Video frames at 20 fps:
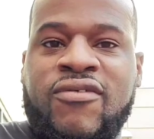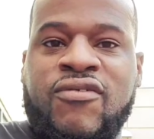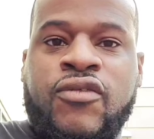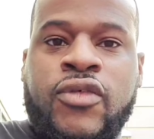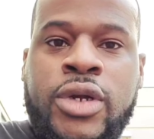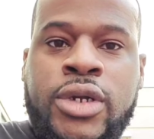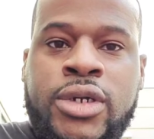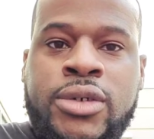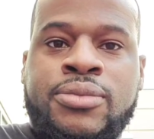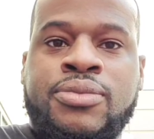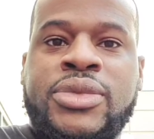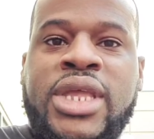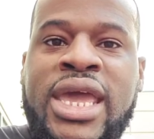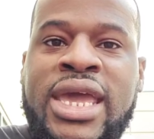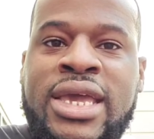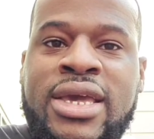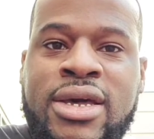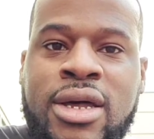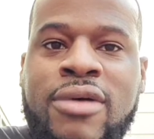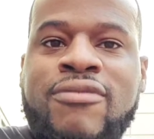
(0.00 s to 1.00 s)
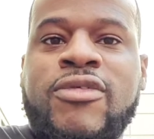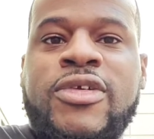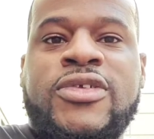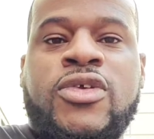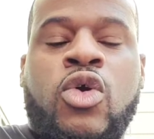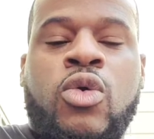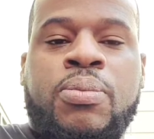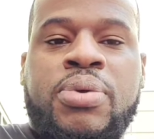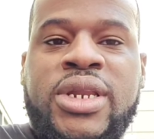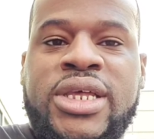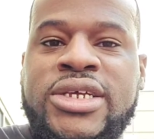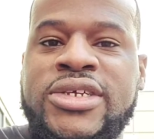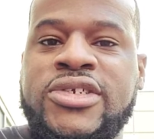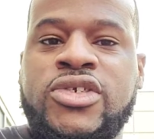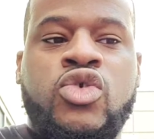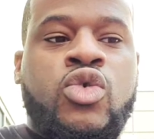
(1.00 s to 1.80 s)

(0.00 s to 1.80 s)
from a comfort zone place.